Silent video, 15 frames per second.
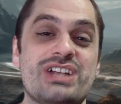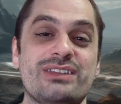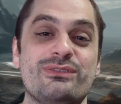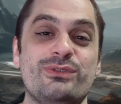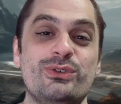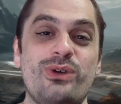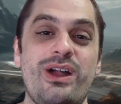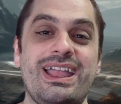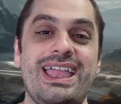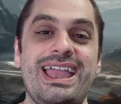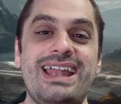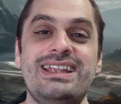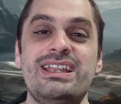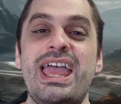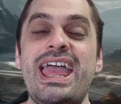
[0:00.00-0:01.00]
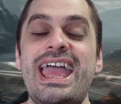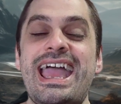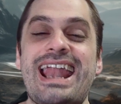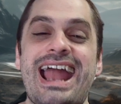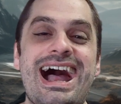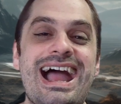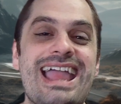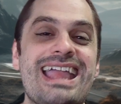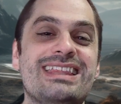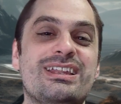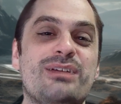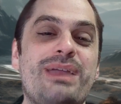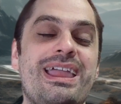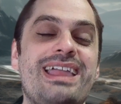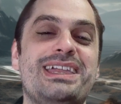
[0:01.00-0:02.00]
the fuel rod cannon, and I ended
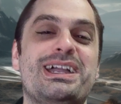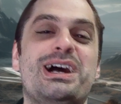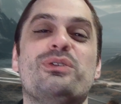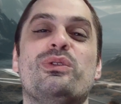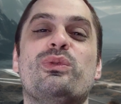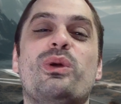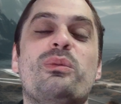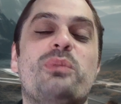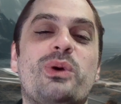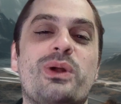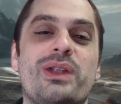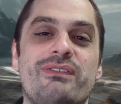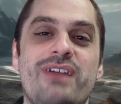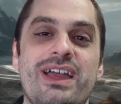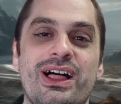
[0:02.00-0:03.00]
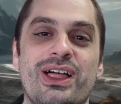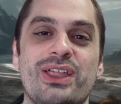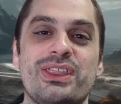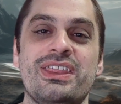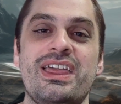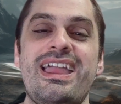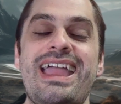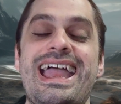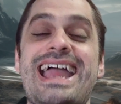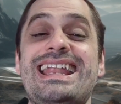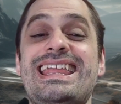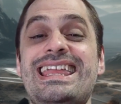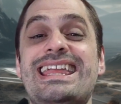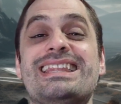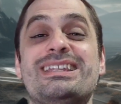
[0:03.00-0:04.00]
up hanging on with 1 point of health, and
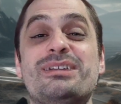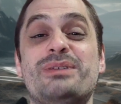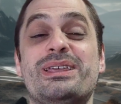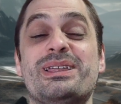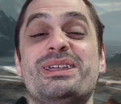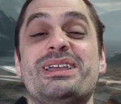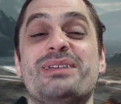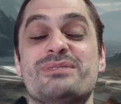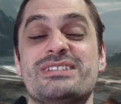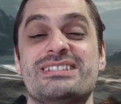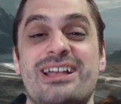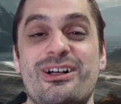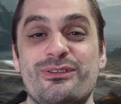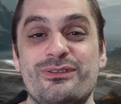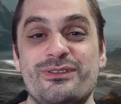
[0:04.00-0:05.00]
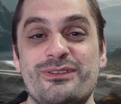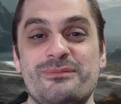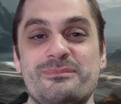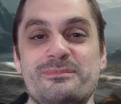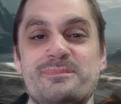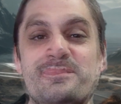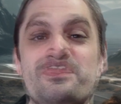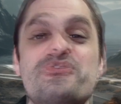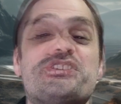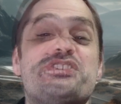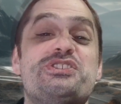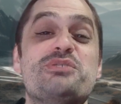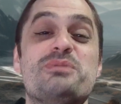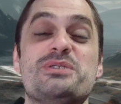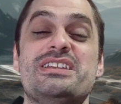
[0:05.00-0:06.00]
he ended up killing himself. It was a
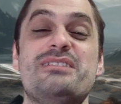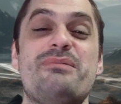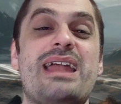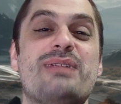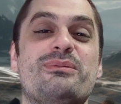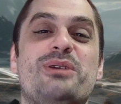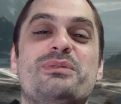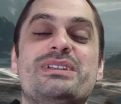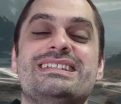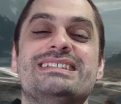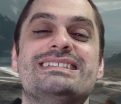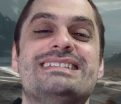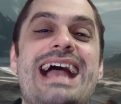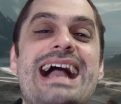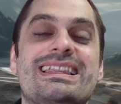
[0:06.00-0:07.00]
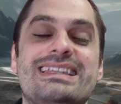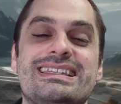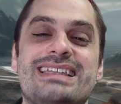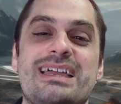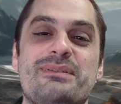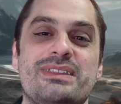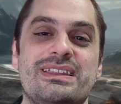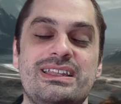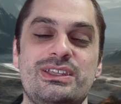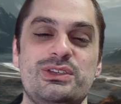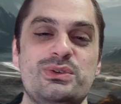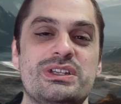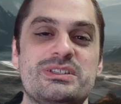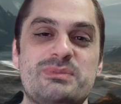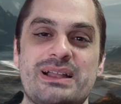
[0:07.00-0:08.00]
super cinematic moment. It's exactly the type of thing that you
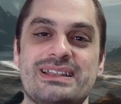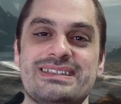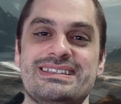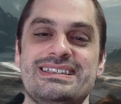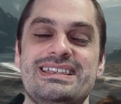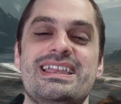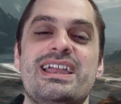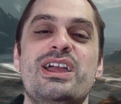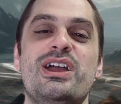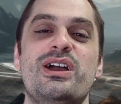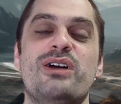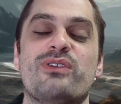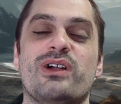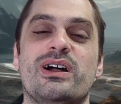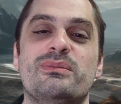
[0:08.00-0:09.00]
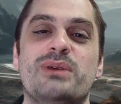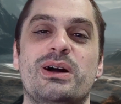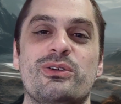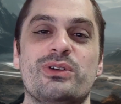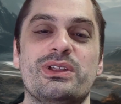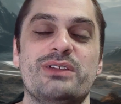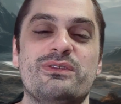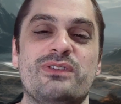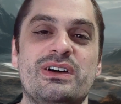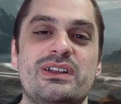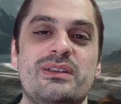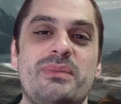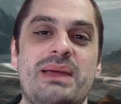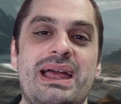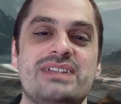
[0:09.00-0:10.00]
would expect to see from a really
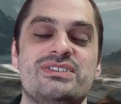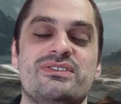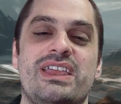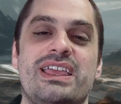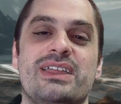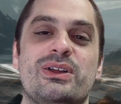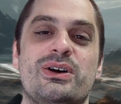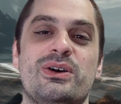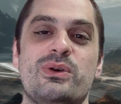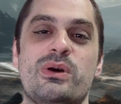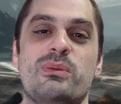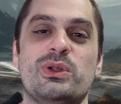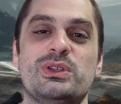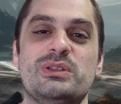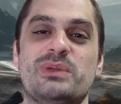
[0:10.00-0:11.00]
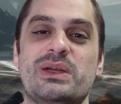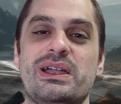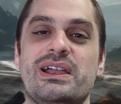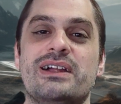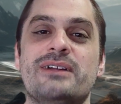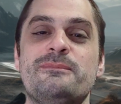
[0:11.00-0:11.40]
fun match of Halo multiplayer.